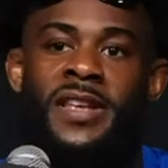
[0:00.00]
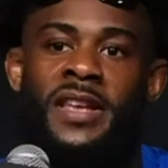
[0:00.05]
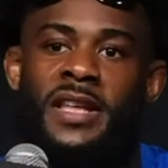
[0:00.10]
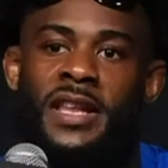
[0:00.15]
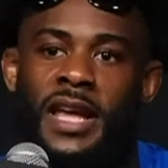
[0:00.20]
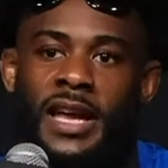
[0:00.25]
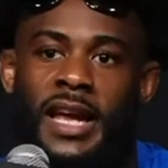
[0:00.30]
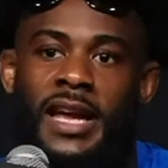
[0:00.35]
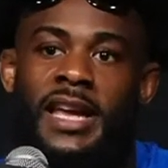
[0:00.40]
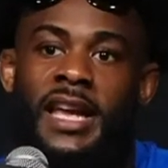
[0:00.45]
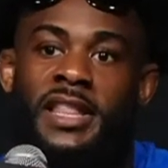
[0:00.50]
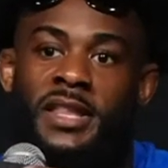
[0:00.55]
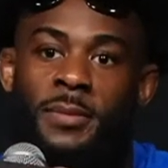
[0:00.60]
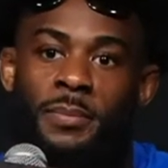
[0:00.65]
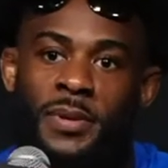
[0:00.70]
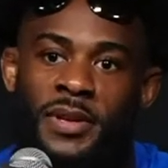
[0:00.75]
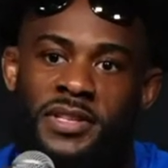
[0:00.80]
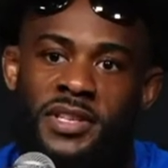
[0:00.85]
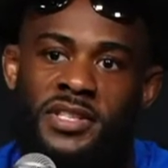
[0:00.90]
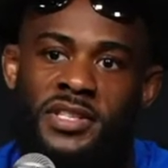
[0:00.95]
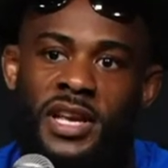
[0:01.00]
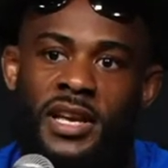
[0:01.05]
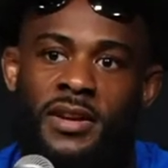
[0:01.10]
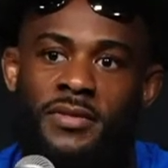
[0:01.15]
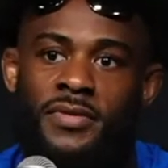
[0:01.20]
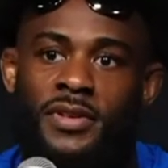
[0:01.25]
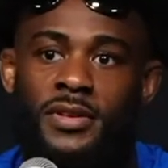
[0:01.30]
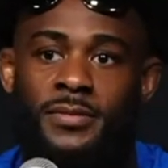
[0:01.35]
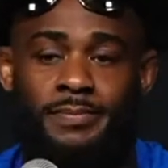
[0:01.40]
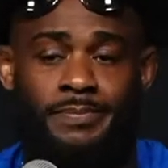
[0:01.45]
Like, I get the business side
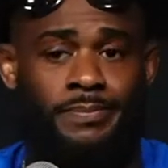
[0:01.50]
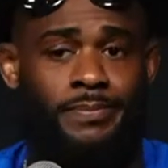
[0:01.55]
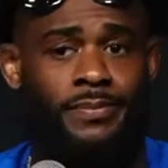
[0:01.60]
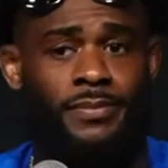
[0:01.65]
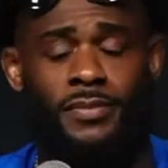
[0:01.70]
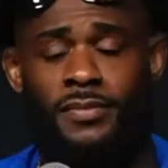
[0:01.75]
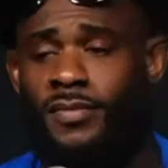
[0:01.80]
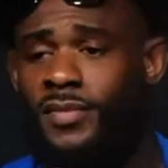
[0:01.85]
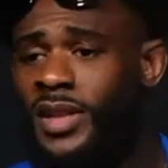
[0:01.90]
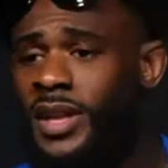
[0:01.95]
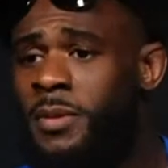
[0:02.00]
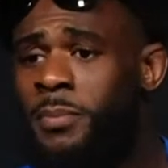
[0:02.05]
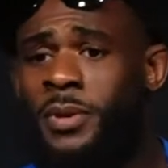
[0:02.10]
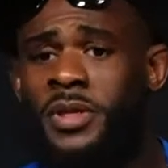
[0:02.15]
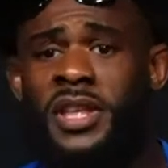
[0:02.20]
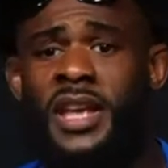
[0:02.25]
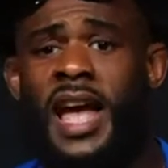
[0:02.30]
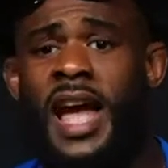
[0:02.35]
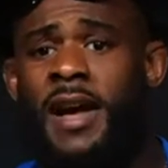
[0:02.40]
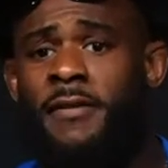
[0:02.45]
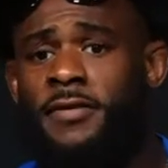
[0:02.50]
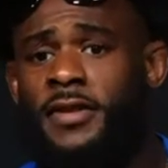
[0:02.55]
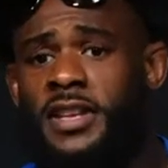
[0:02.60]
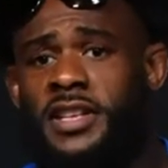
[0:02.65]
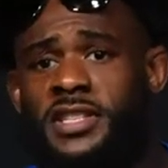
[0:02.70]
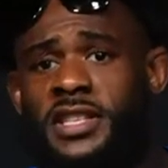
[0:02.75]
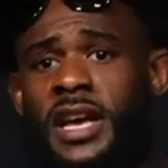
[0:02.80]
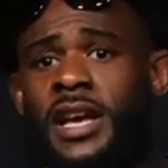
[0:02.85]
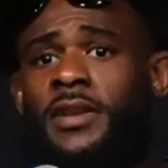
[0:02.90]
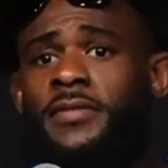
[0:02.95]
of it, but the athlete
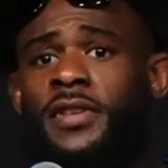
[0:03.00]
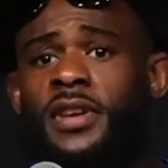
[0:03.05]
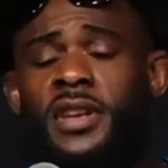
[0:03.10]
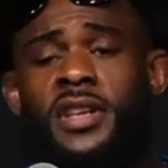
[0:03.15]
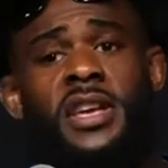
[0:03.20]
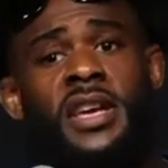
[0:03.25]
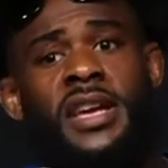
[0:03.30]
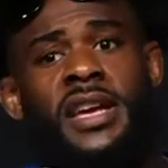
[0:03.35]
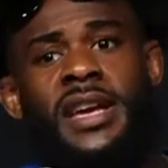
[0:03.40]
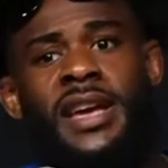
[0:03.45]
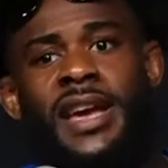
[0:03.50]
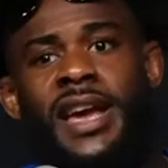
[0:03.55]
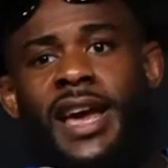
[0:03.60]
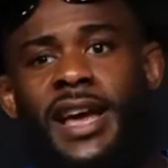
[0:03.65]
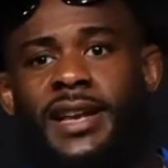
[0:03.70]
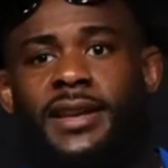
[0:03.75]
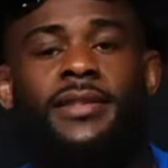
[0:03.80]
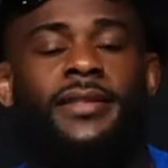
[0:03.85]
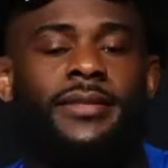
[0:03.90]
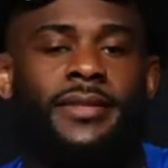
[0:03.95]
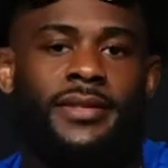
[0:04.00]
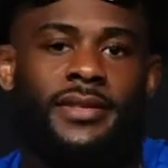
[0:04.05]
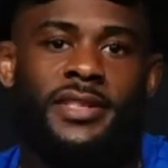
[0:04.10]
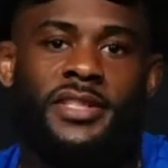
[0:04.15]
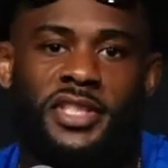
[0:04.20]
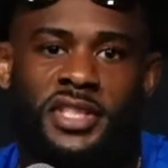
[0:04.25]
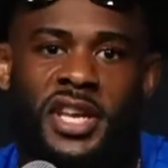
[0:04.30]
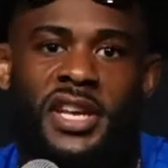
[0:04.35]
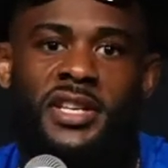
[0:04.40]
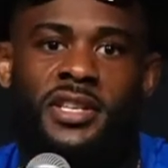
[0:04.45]
side of it, it
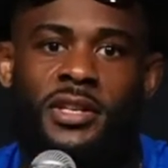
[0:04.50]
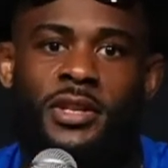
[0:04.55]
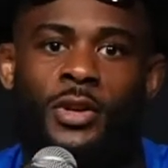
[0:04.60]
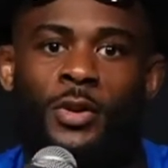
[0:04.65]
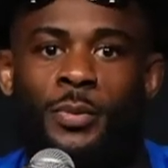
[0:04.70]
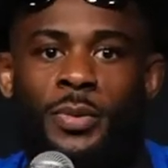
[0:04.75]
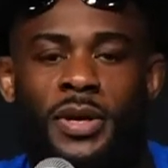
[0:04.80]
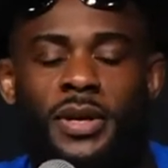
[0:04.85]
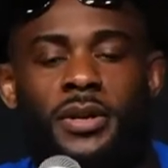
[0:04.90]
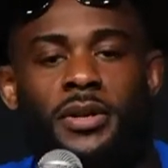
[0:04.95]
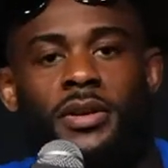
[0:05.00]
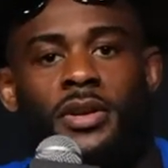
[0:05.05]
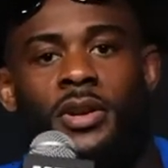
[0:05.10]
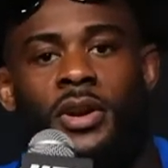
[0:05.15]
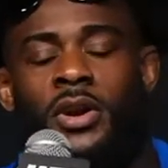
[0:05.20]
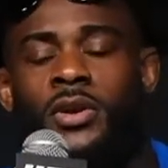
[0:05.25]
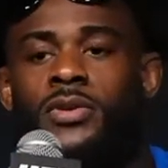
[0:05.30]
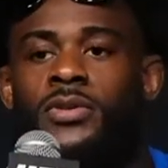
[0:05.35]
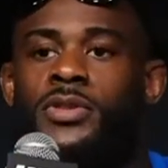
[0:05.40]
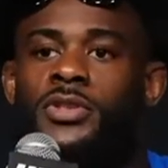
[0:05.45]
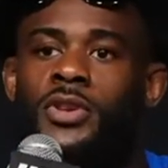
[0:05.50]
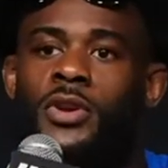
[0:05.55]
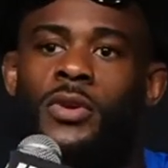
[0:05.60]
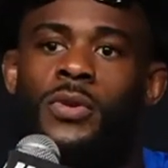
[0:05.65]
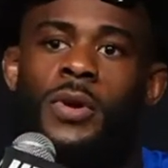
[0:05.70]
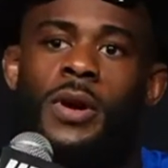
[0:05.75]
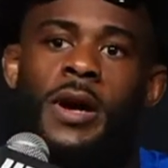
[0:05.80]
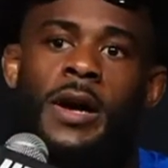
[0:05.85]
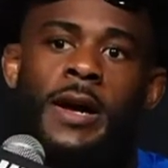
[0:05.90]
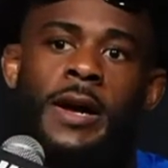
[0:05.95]
stings a little bit, you know?
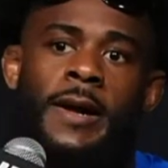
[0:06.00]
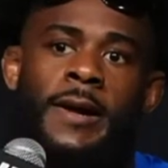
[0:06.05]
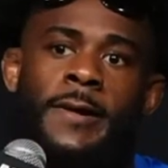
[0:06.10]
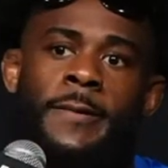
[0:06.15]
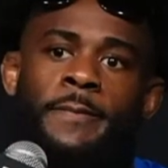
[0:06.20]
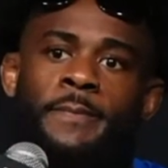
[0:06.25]
So